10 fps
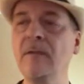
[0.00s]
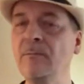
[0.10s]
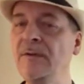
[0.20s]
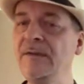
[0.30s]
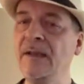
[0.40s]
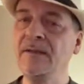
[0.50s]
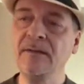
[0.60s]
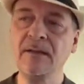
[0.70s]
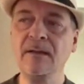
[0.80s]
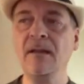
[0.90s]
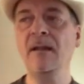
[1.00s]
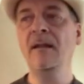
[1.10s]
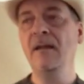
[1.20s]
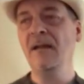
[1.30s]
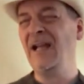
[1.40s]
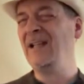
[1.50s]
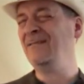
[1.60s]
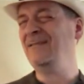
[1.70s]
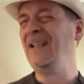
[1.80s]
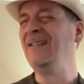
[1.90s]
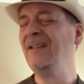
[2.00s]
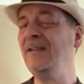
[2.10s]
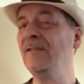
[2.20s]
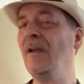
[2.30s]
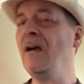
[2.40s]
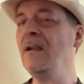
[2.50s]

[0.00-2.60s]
Princess, and it's his song.